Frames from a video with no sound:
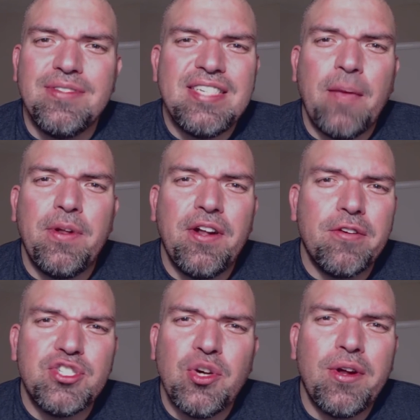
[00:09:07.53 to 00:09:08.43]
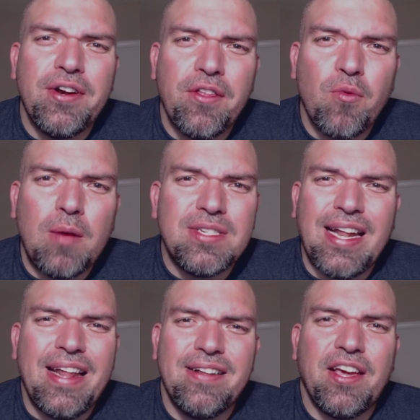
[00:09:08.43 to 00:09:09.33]
I was taping another show on another
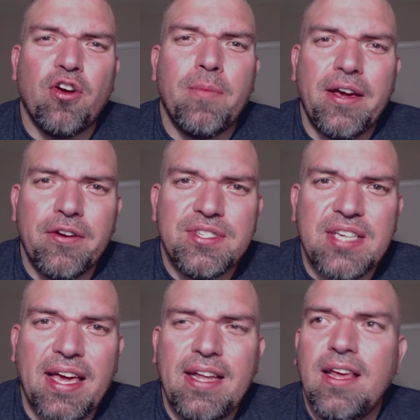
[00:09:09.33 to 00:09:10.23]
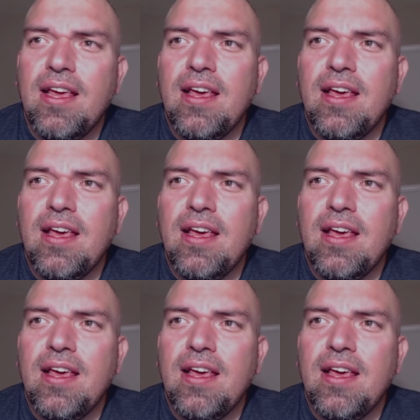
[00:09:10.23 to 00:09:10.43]
website. I didn't care about your site.